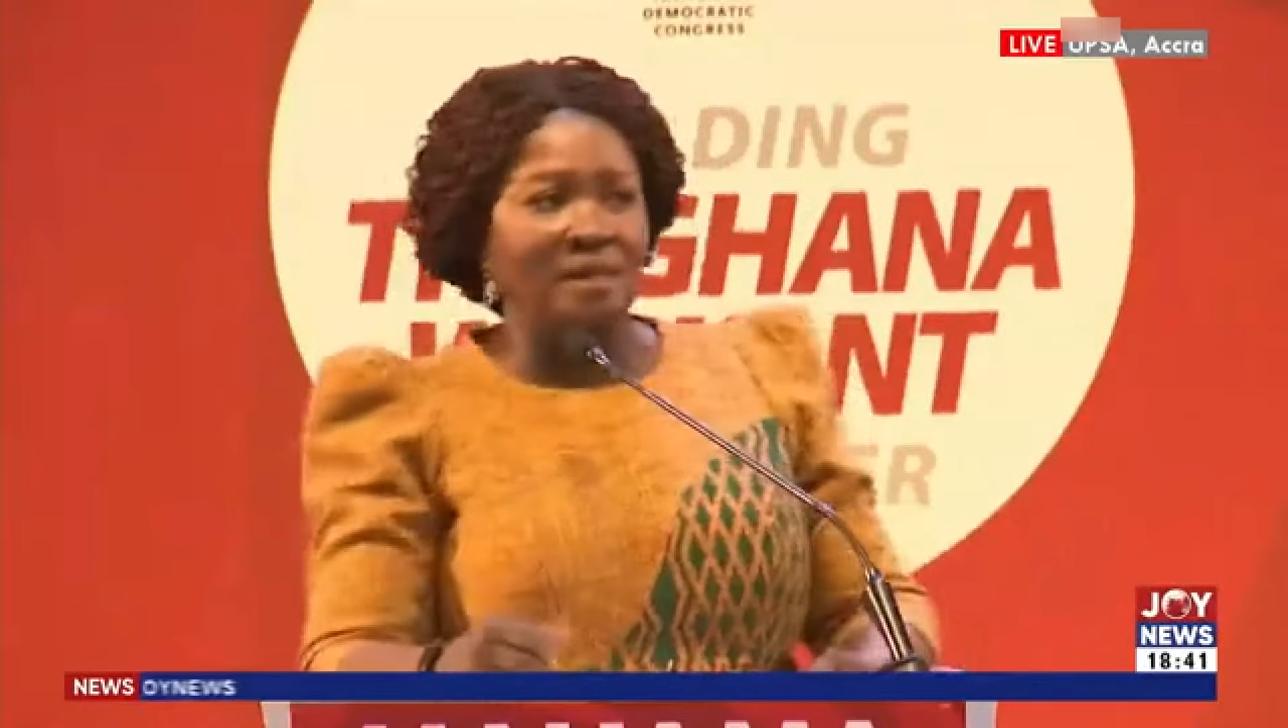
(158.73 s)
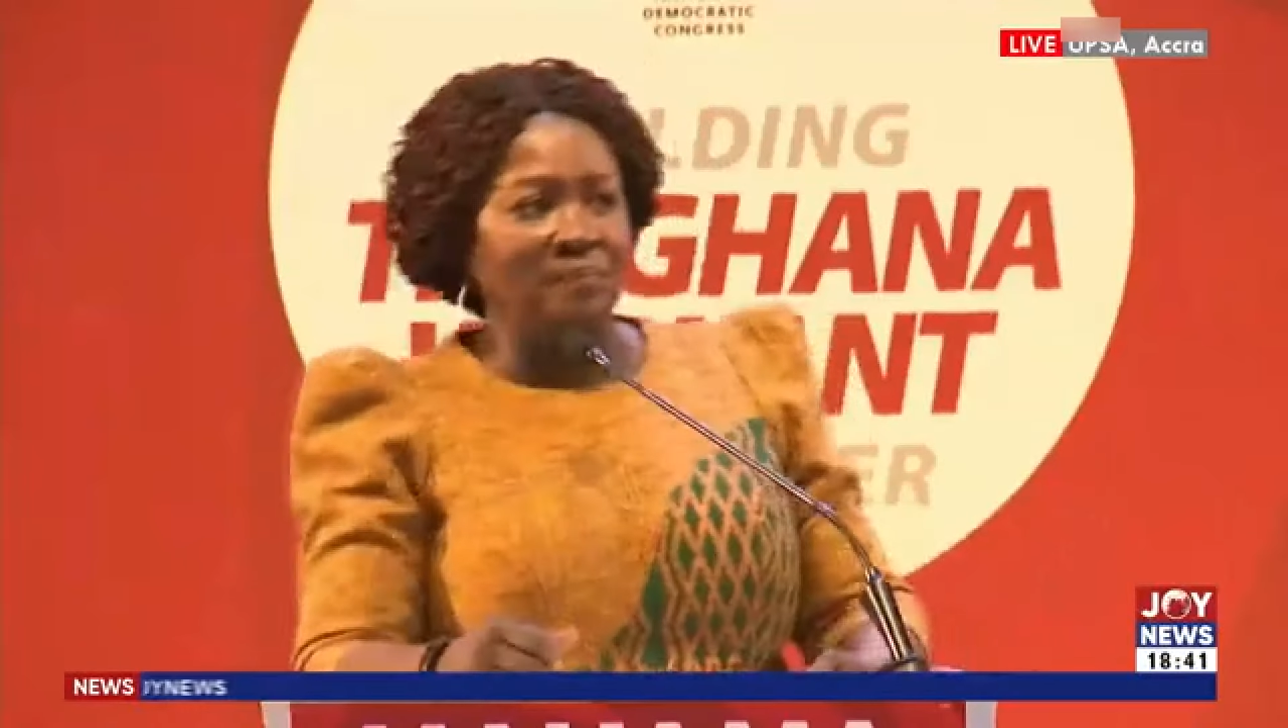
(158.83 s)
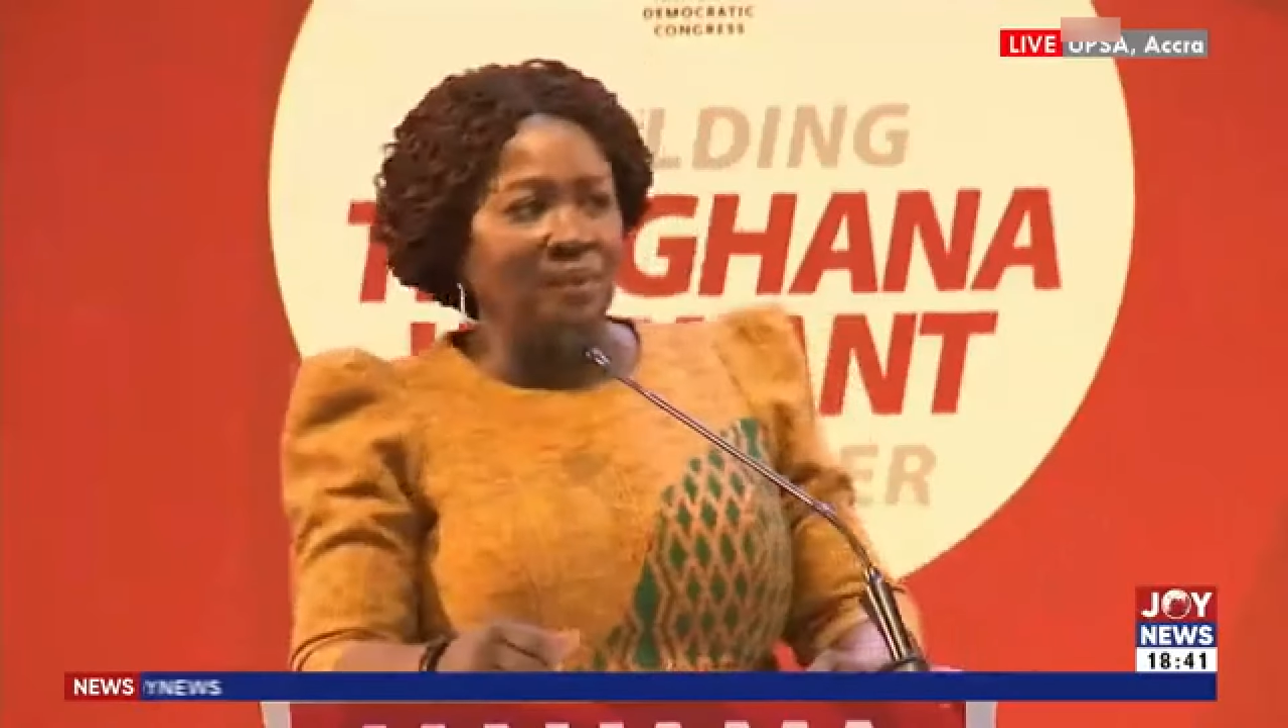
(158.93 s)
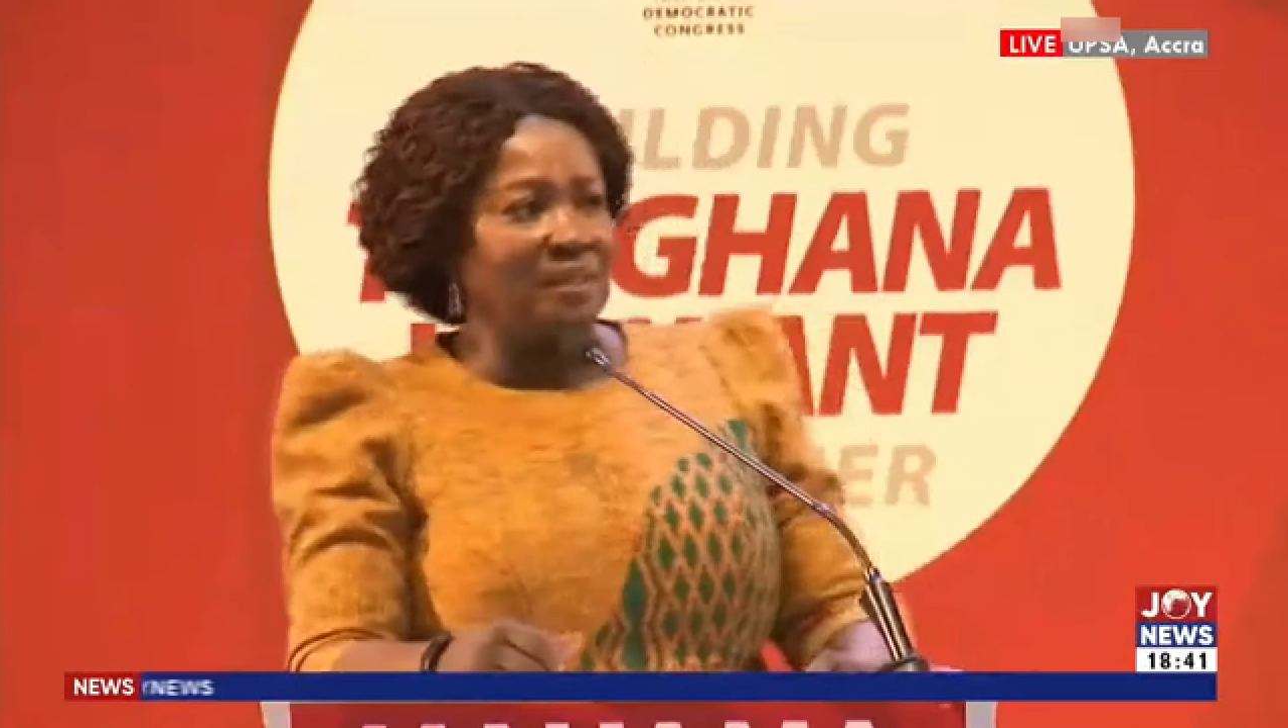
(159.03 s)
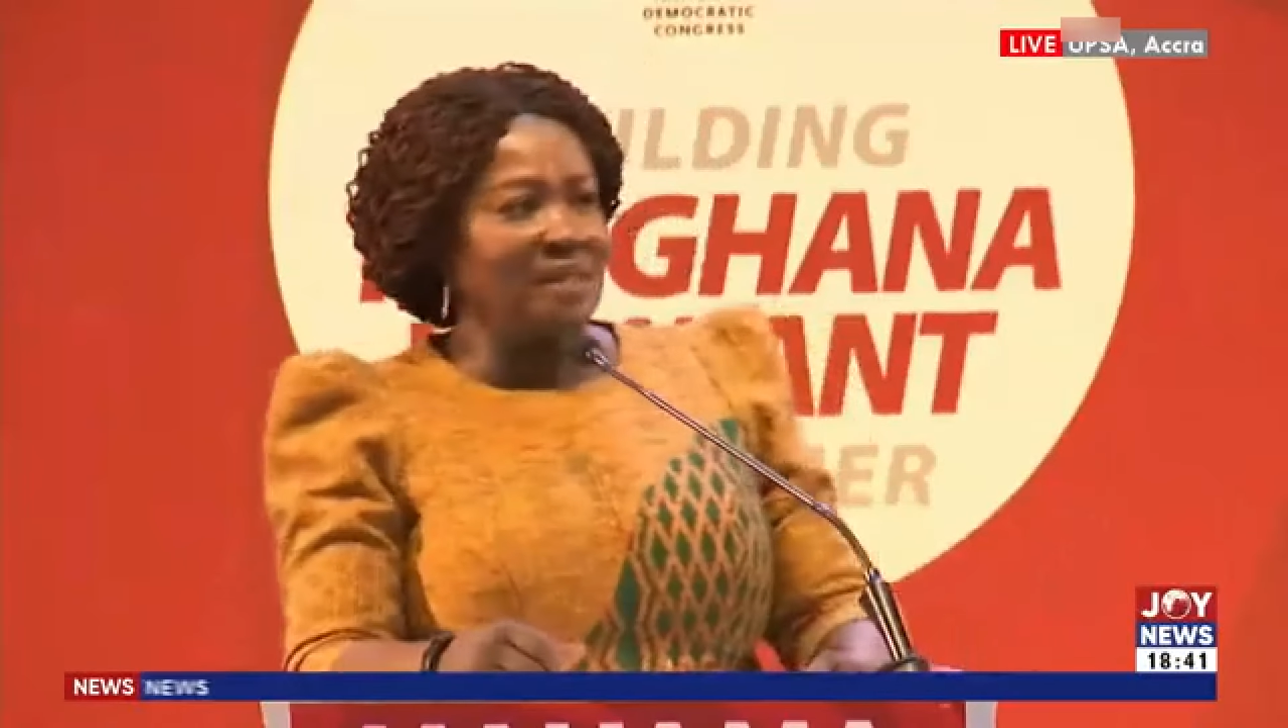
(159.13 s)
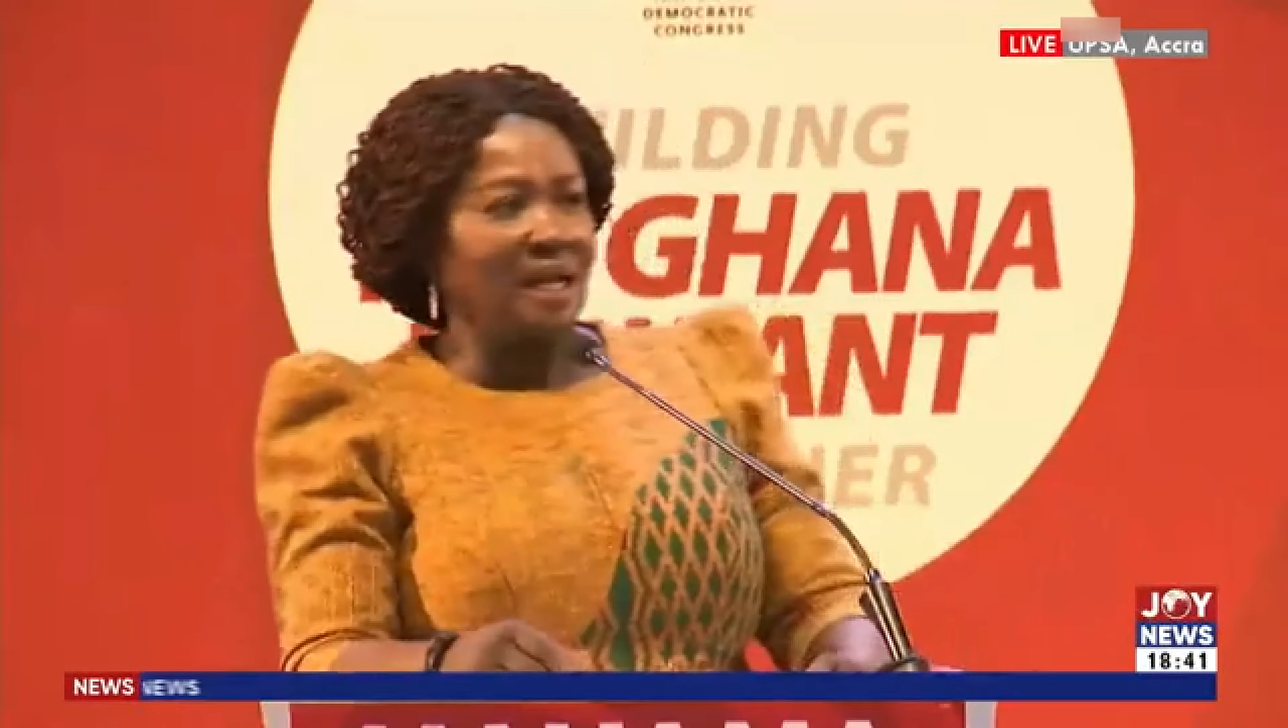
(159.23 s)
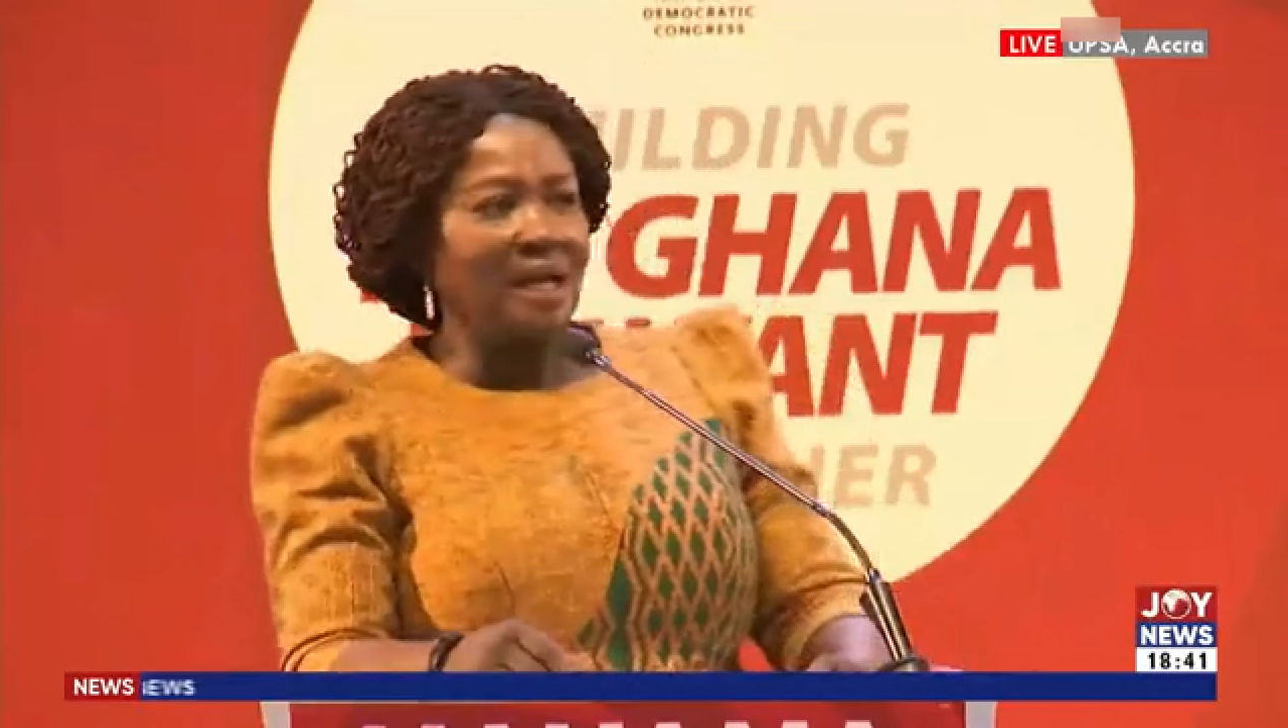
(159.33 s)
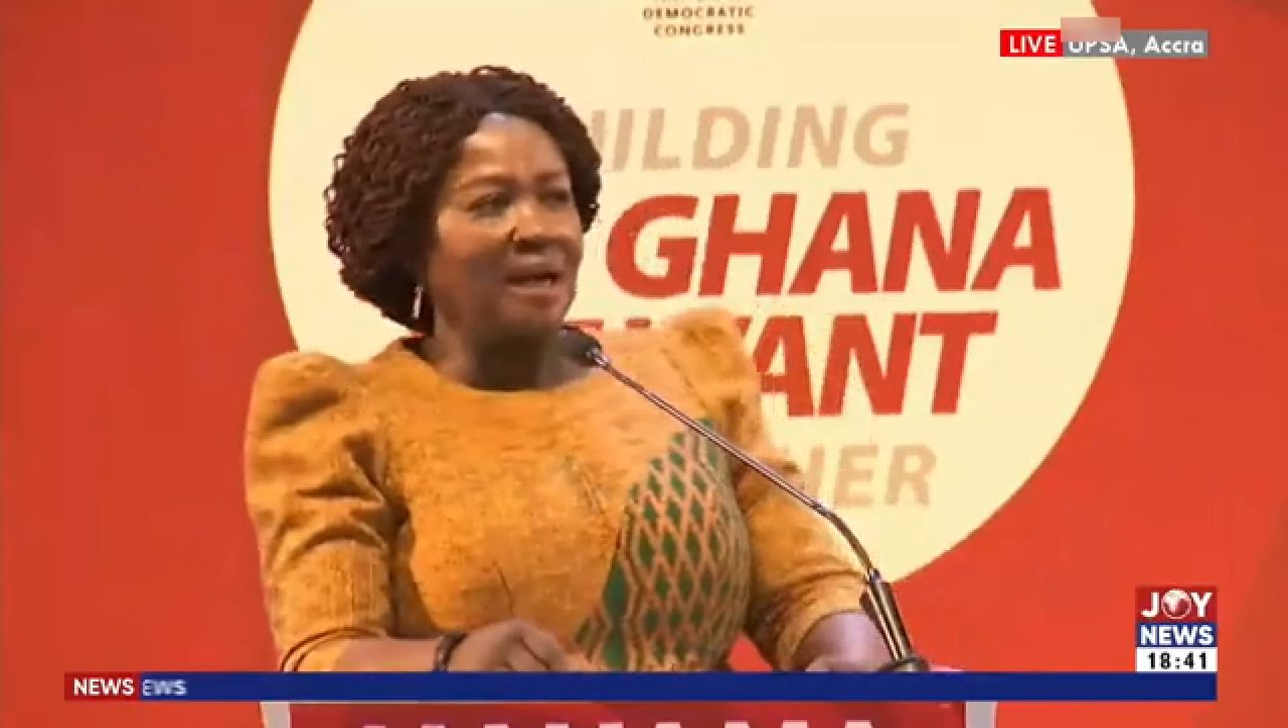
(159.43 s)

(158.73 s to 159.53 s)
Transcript: in building a